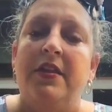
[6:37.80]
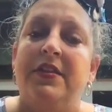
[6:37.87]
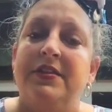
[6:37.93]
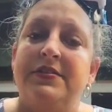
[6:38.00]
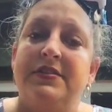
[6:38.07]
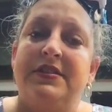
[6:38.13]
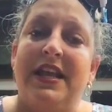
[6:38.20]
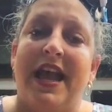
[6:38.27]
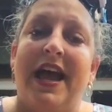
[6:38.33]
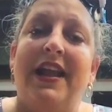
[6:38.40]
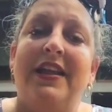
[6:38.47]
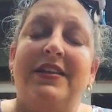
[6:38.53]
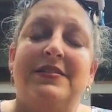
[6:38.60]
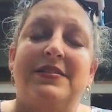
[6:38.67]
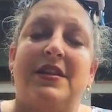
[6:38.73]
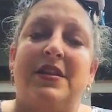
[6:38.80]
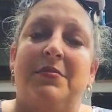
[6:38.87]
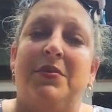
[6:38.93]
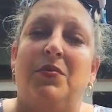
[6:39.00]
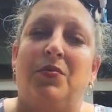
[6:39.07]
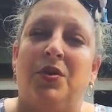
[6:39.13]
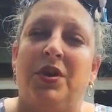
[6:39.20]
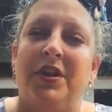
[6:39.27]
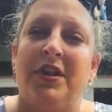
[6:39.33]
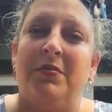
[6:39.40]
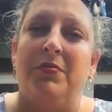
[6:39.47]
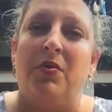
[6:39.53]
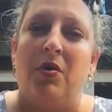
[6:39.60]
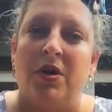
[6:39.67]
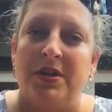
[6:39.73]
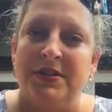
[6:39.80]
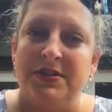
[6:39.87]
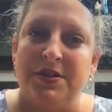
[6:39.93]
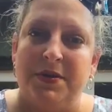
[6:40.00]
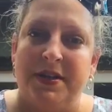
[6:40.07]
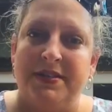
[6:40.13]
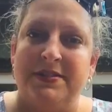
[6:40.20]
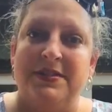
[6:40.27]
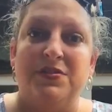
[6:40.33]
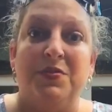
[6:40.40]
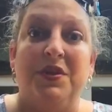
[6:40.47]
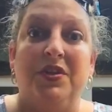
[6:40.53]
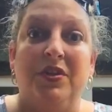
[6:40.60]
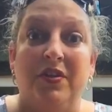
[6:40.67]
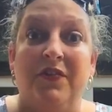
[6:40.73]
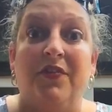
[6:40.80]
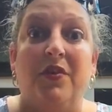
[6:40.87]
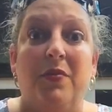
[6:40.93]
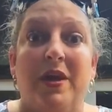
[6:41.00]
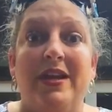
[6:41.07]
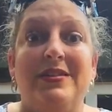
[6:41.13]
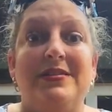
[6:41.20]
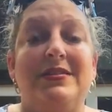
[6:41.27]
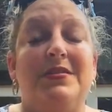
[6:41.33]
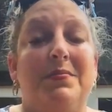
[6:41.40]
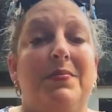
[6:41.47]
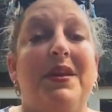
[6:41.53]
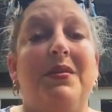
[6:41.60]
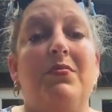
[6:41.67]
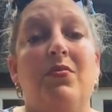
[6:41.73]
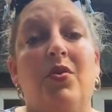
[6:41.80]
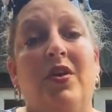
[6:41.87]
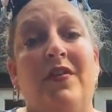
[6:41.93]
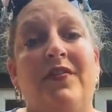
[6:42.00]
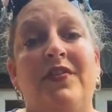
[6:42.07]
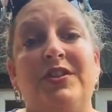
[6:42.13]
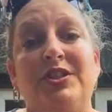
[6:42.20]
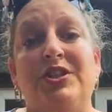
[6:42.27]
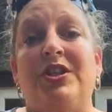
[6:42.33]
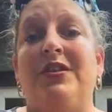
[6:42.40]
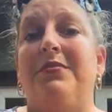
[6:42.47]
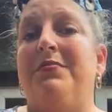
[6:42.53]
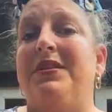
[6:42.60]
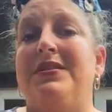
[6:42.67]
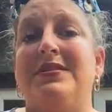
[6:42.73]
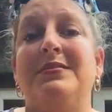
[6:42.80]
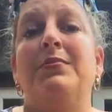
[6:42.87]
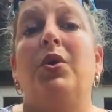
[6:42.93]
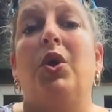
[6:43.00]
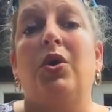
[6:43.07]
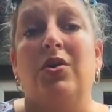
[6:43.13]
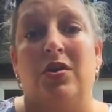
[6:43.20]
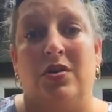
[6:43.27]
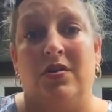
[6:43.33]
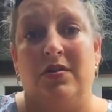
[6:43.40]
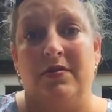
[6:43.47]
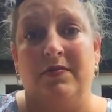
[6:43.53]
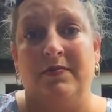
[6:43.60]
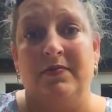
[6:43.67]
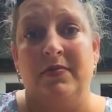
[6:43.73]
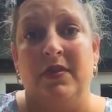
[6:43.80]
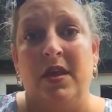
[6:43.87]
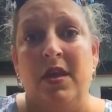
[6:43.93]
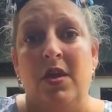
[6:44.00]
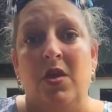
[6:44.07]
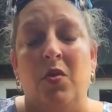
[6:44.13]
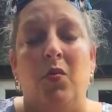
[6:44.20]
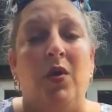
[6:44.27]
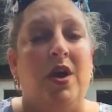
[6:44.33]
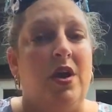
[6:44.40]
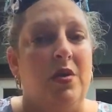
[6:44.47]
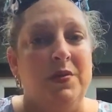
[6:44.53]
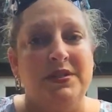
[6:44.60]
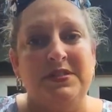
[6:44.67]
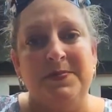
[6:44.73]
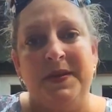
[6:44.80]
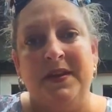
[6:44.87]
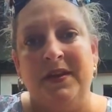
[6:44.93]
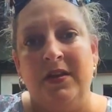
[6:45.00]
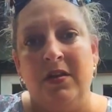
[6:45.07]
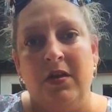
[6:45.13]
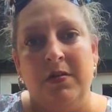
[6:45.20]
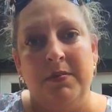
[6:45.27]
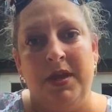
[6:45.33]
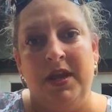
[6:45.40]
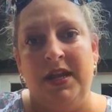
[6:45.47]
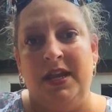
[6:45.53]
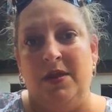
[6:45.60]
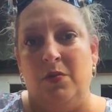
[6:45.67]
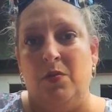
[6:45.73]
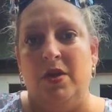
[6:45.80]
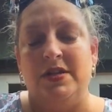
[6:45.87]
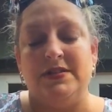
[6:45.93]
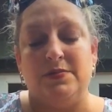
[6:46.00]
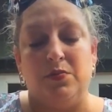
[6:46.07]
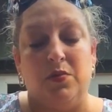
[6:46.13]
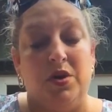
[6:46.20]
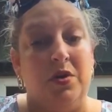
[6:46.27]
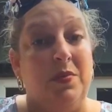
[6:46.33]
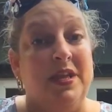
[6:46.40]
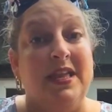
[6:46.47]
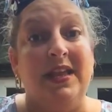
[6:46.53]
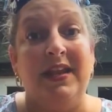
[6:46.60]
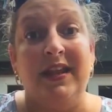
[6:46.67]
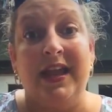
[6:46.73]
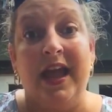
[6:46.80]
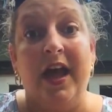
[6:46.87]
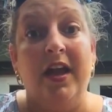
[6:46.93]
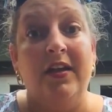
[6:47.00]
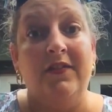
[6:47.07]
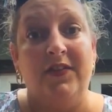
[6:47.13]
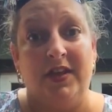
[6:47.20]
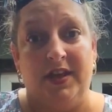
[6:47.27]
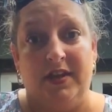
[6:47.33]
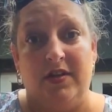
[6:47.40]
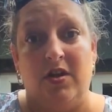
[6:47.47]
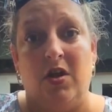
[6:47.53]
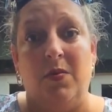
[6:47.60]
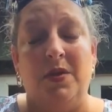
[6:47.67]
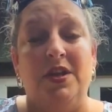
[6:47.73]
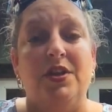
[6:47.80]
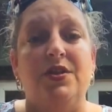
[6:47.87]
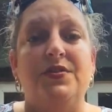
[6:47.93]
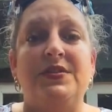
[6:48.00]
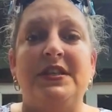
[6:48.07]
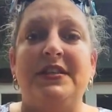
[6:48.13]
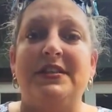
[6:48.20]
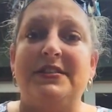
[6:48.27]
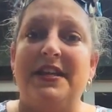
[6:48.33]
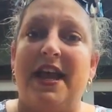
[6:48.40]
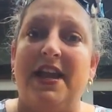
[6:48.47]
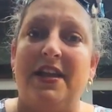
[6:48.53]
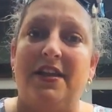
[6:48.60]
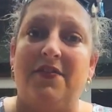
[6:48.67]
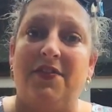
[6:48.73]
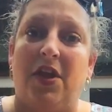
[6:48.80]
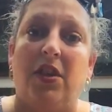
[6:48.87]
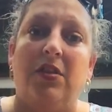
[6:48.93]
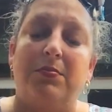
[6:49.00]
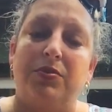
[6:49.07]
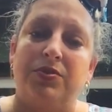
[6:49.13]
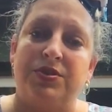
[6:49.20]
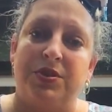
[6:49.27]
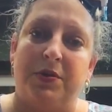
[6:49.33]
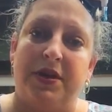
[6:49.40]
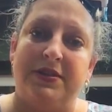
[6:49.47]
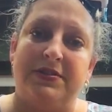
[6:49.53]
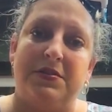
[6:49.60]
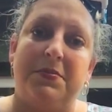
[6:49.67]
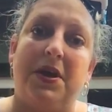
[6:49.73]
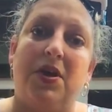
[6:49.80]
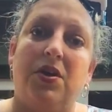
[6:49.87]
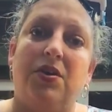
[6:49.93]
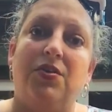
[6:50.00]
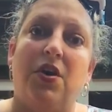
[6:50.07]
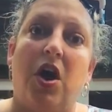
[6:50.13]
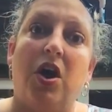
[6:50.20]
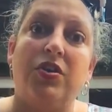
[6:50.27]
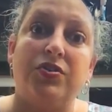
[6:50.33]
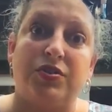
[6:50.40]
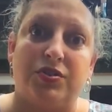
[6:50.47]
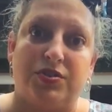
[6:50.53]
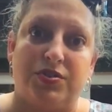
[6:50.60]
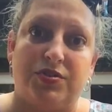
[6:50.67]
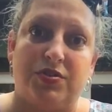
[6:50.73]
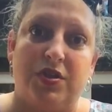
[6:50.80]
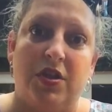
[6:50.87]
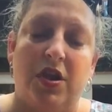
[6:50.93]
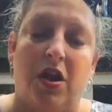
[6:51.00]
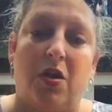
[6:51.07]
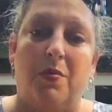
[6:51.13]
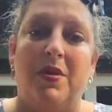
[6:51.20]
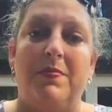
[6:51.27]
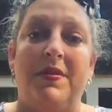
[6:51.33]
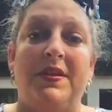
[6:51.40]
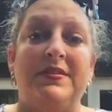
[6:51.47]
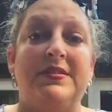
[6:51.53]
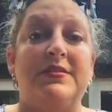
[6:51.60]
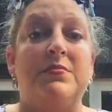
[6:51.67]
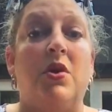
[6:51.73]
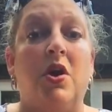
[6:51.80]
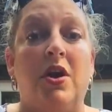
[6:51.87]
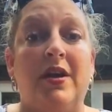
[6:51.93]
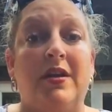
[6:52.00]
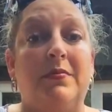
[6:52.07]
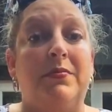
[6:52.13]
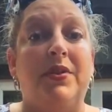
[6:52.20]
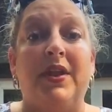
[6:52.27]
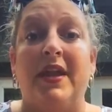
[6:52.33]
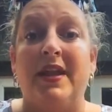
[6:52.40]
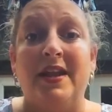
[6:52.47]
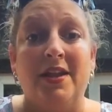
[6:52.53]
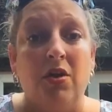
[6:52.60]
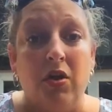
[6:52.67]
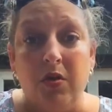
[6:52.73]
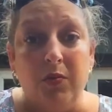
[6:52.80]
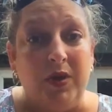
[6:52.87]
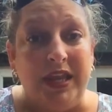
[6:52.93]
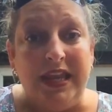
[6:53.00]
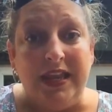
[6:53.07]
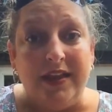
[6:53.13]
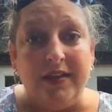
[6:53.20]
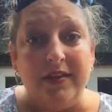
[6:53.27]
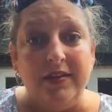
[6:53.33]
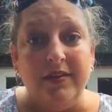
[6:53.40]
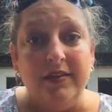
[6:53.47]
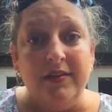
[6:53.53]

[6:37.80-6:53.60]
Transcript: This data is going to be really important to us as we look for ways to be more efficient and be smarter. Where are we spending our money? What are we getting out of it? Are we using the data available to us about our doctors? Are we being smart in planning our week?